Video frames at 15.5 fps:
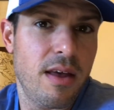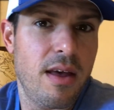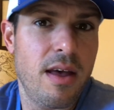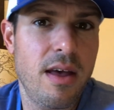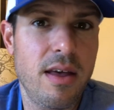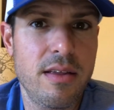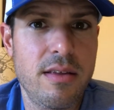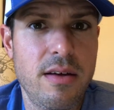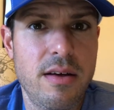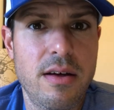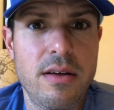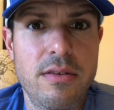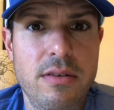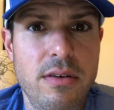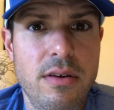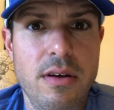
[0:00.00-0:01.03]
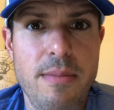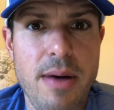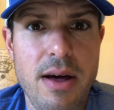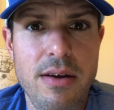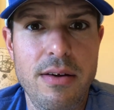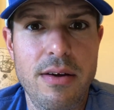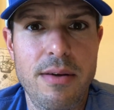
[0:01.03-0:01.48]
and to come
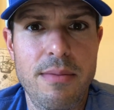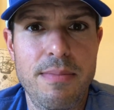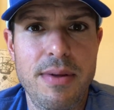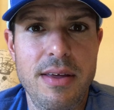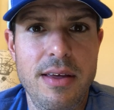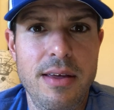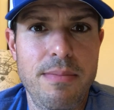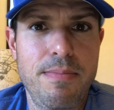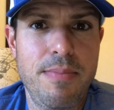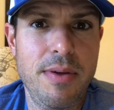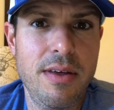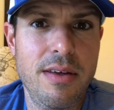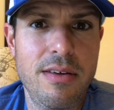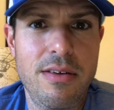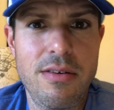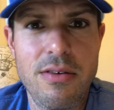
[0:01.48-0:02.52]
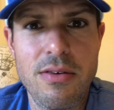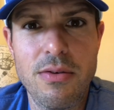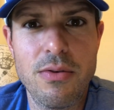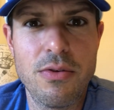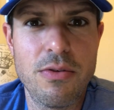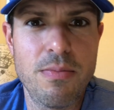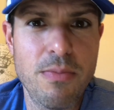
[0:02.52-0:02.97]
out here and be a big,
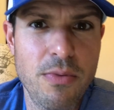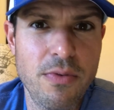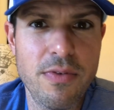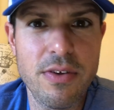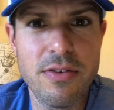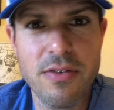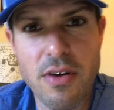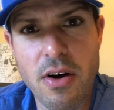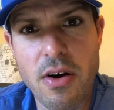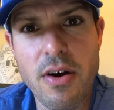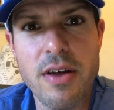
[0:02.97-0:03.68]
huge movie star.